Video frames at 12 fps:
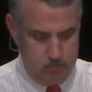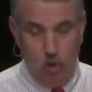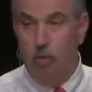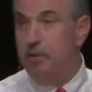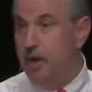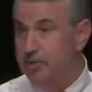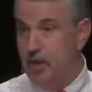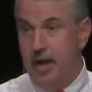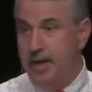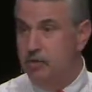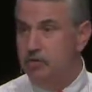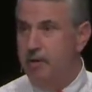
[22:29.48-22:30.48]
No problem, they're
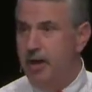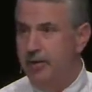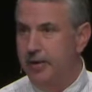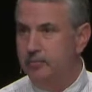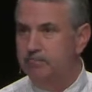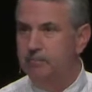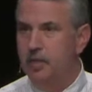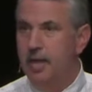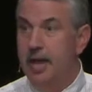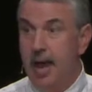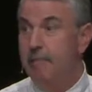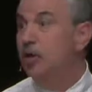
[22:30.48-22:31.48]
high aspiring.
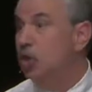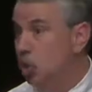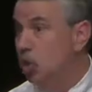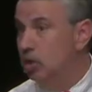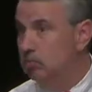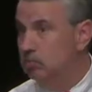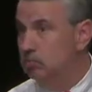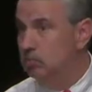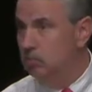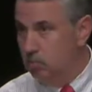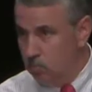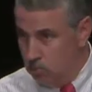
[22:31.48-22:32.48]
How about Google?
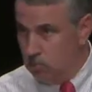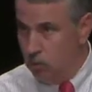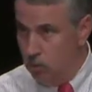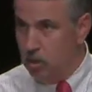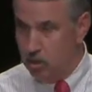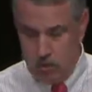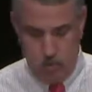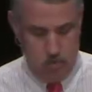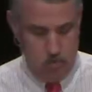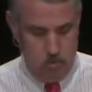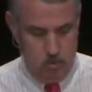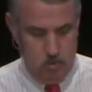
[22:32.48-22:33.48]
Google.
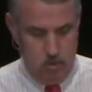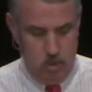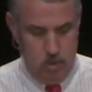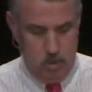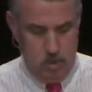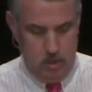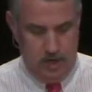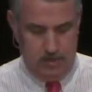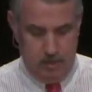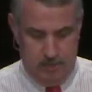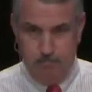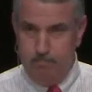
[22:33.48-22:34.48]
I
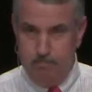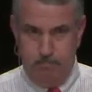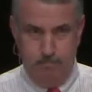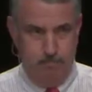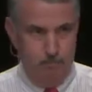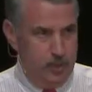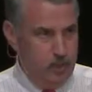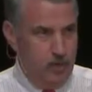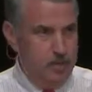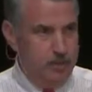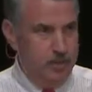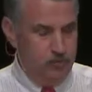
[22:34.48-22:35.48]
thought, what a
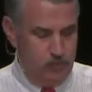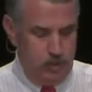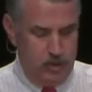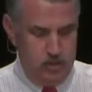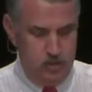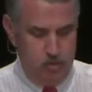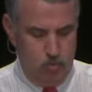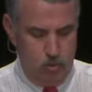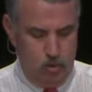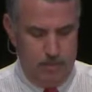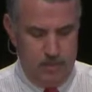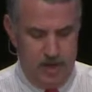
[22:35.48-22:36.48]
great place for your kids to
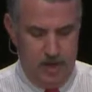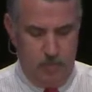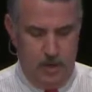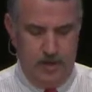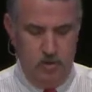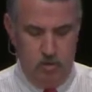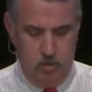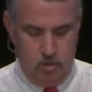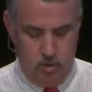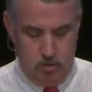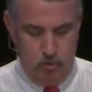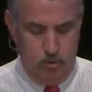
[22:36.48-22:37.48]
work, but then I read on
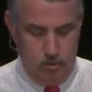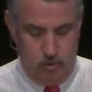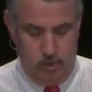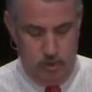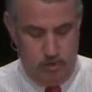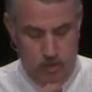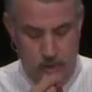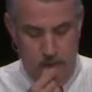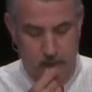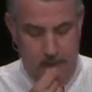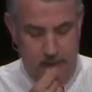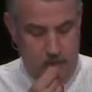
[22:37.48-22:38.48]
the June 13th
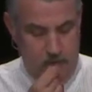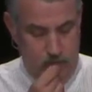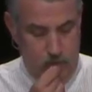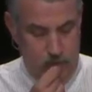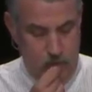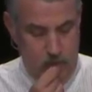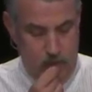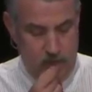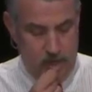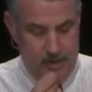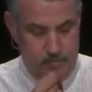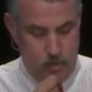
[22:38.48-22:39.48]
interview in the New York
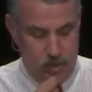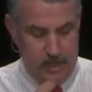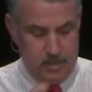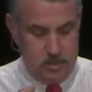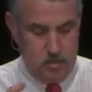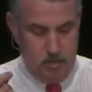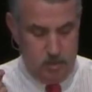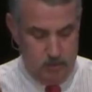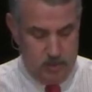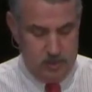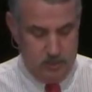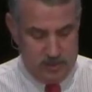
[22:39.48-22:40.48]
Times with
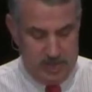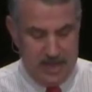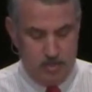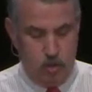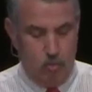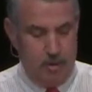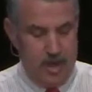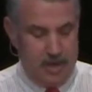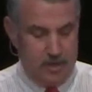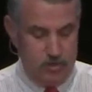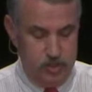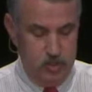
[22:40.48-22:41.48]
Laszlo
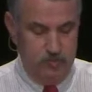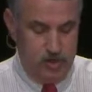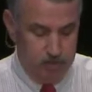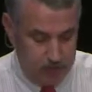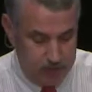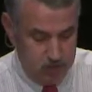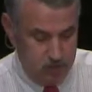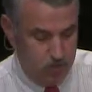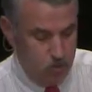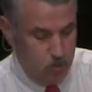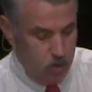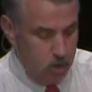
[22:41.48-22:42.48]
Bock, senior vice president of
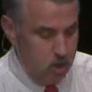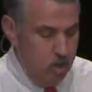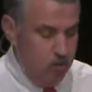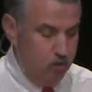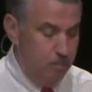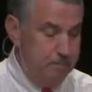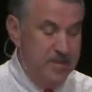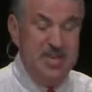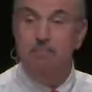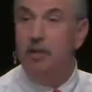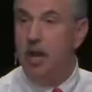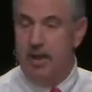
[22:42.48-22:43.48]
Google for
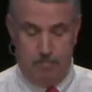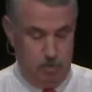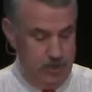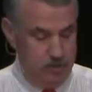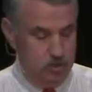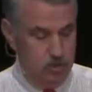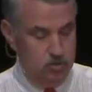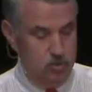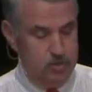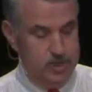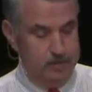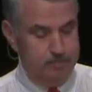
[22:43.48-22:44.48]
people operations, who
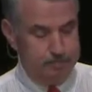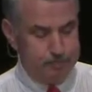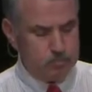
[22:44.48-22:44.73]
said,